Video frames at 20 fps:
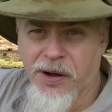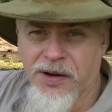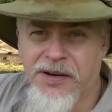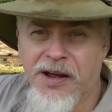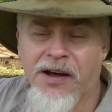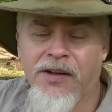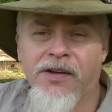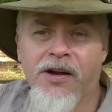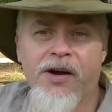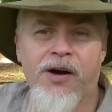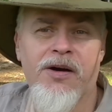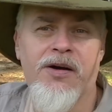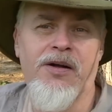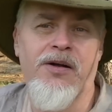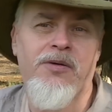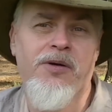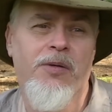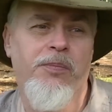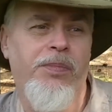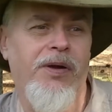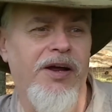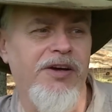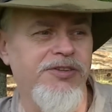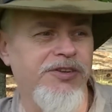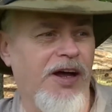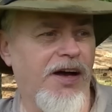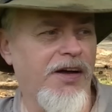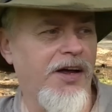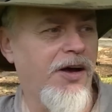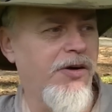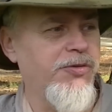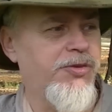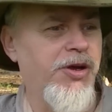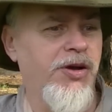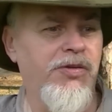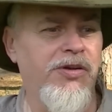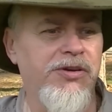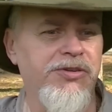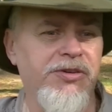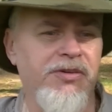down there at a, place I go
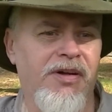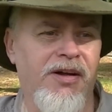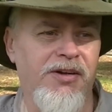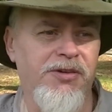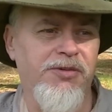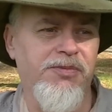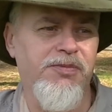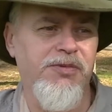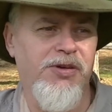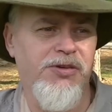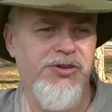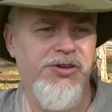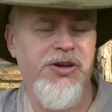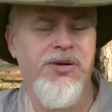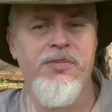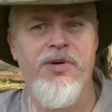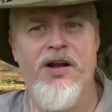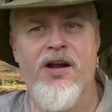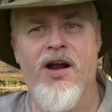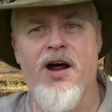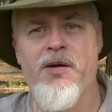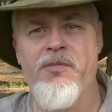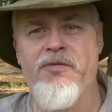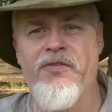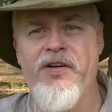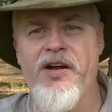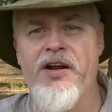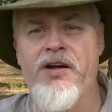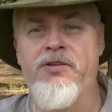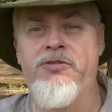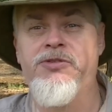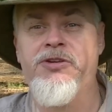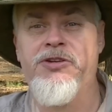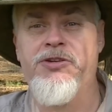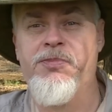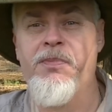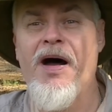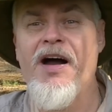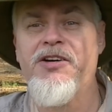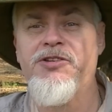to that, that you see me a lot of videos.
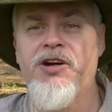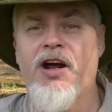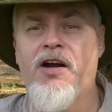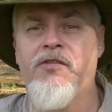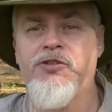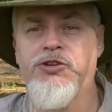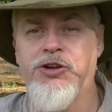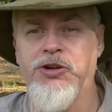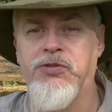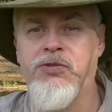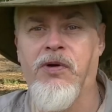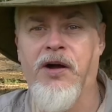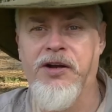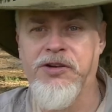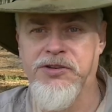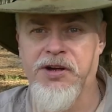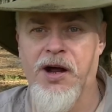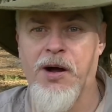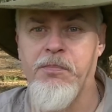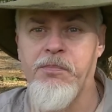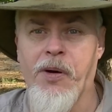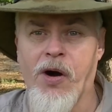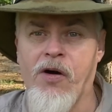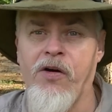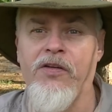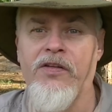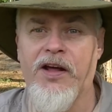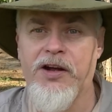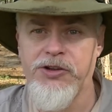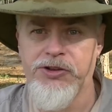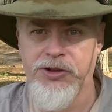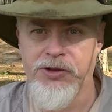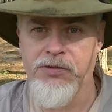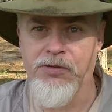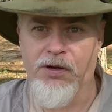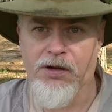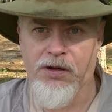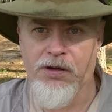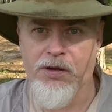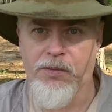It's backside of a shooting range that I'm part of that
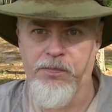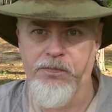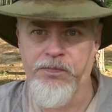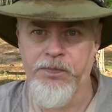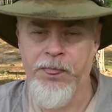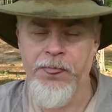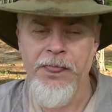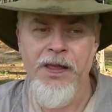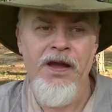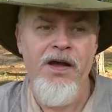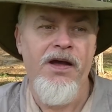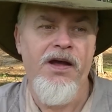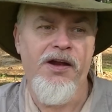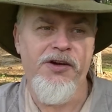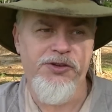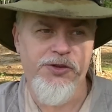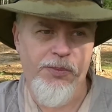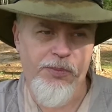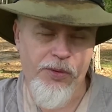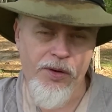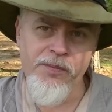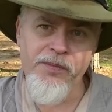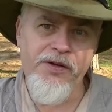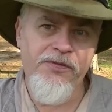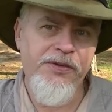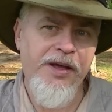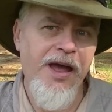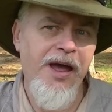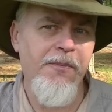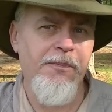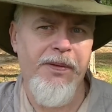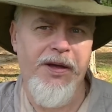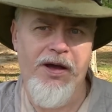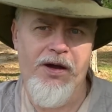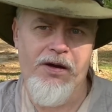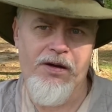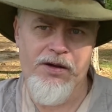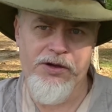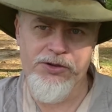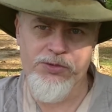shooting club. And it's the primitive camping
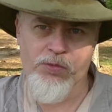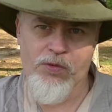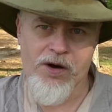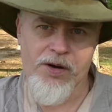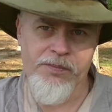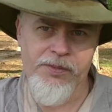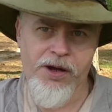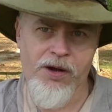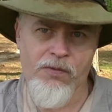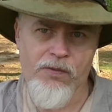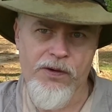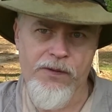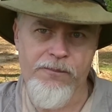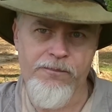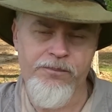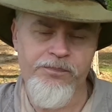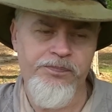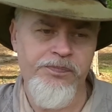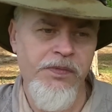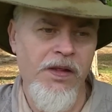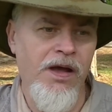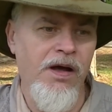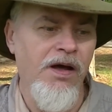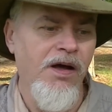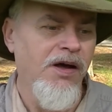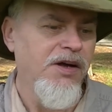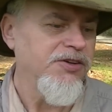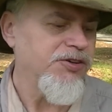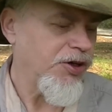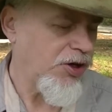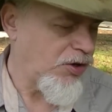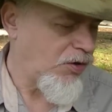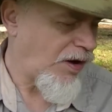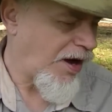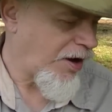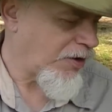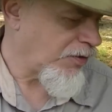area is where I'm going. So I